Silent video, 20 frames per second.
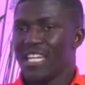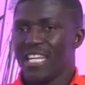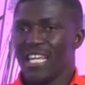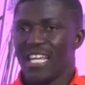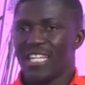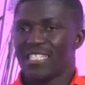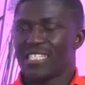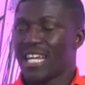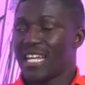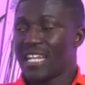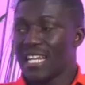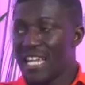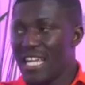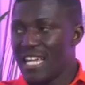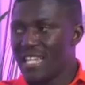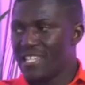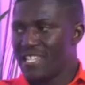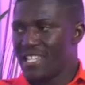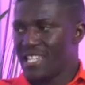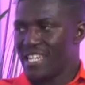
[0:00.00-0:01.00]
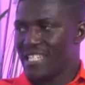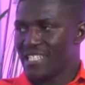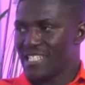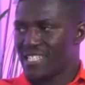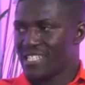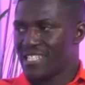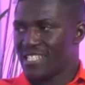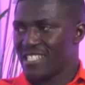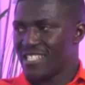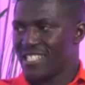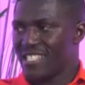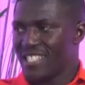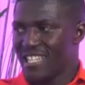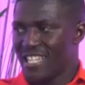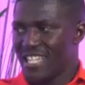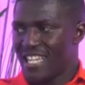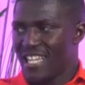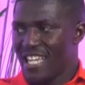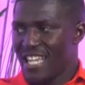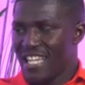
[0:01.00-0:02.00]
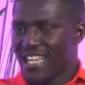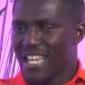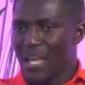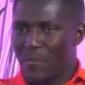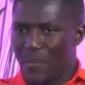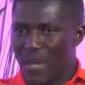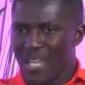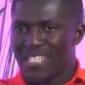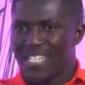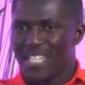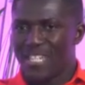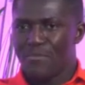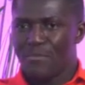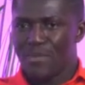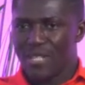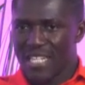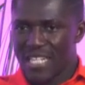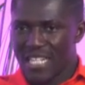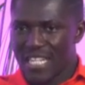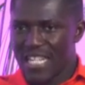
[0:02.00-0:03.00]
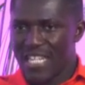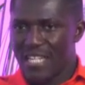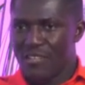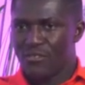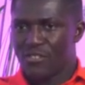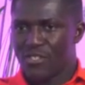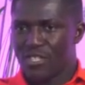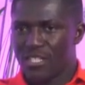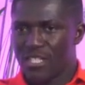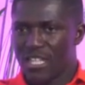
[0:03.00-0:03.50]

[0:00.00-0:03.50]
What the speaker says: is an atheist, the person believes,